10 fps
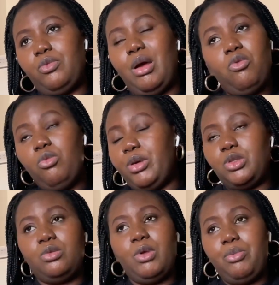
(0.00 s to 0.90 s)
I won't be
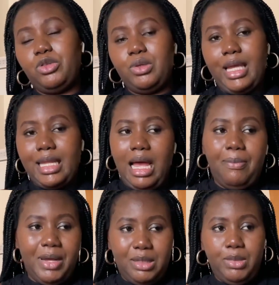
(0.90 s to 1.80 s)
able to get that
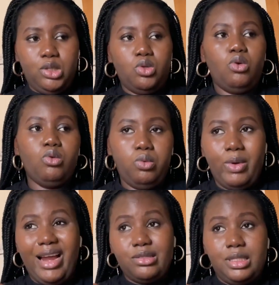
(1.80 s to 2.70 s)
apartment, so we
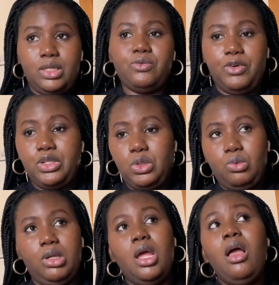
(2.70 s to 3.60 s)
have to settle for this one.